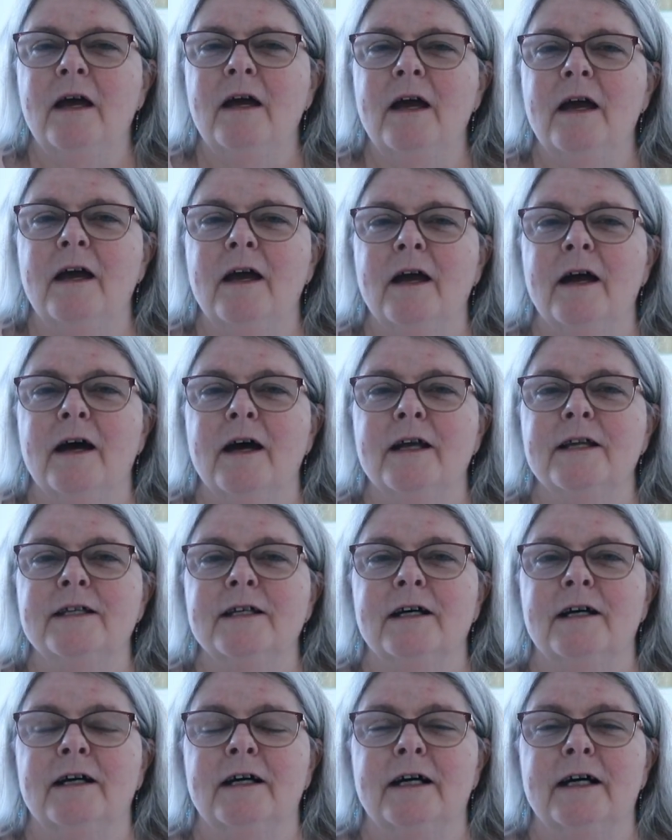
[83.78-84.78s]
And
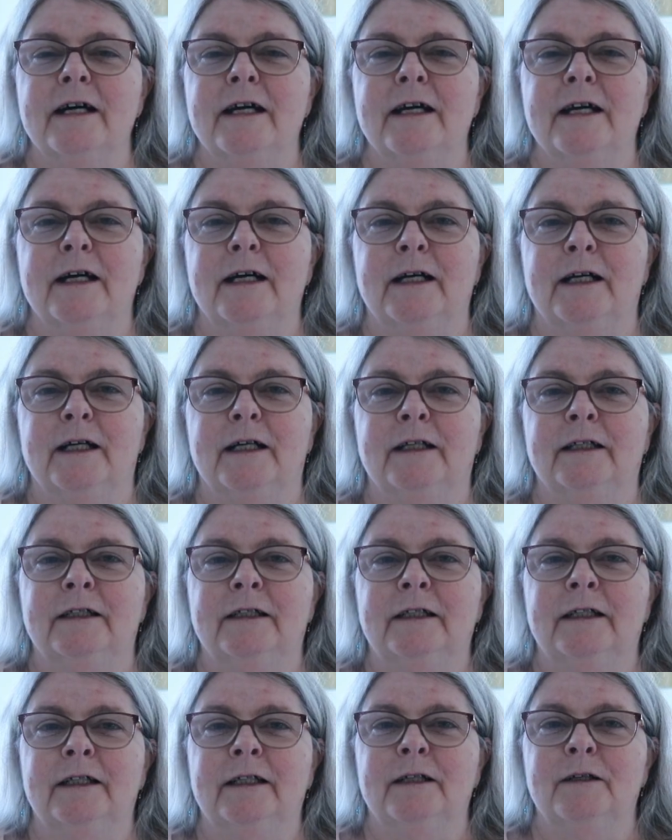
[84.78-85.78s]
I
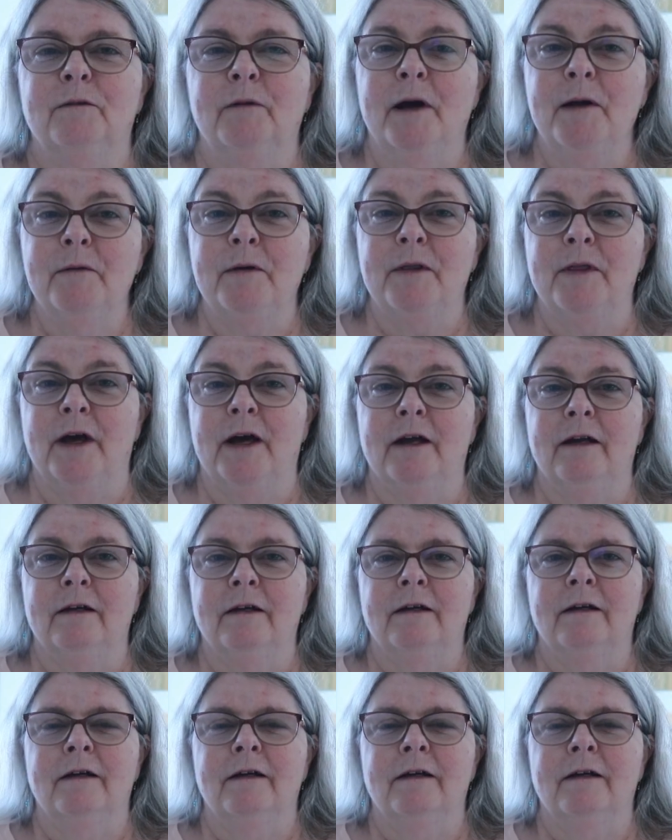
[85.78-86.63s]
went with it.